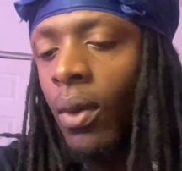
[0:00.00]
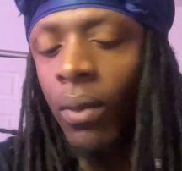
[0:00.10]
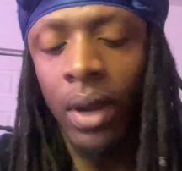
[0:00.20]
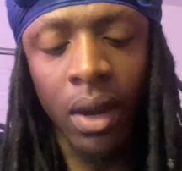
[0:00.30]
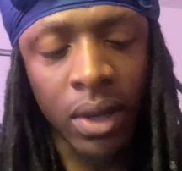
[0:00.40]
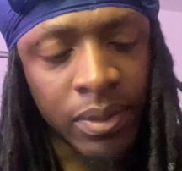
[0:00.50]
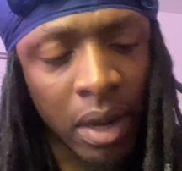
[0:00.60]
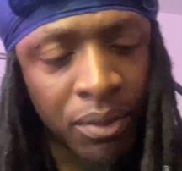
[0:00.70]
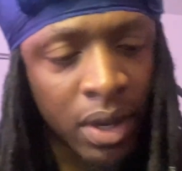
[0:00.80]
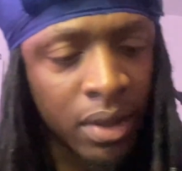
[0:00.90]
when I lost
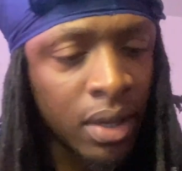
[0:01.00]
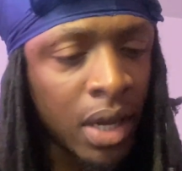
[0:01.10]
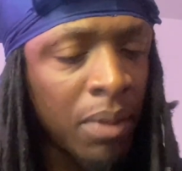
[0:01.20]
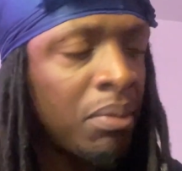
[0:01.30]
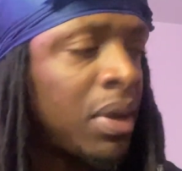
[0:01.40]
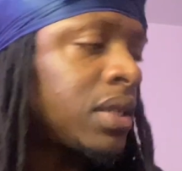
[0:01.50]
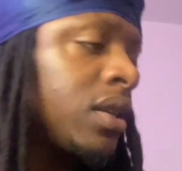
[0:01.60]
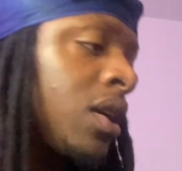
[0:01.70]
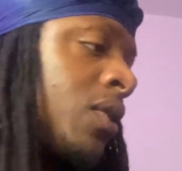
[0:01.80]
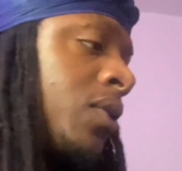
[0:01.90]
my brother a couple months
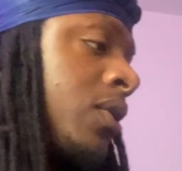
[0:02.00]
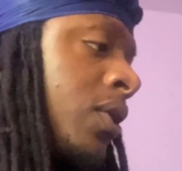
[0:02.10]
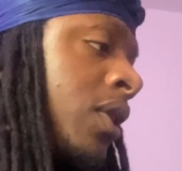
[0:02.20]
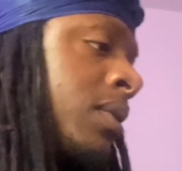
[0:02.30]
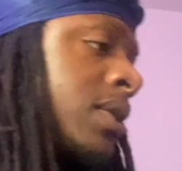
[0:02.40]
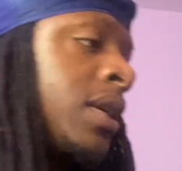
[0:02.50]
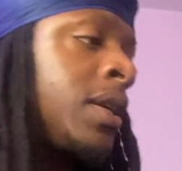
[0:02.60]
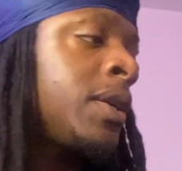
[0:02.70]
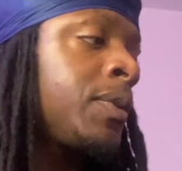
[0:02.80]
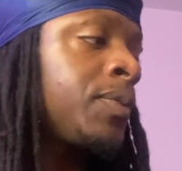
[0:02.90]
ago. You know what I'm
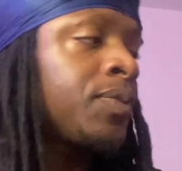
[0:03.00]
saying?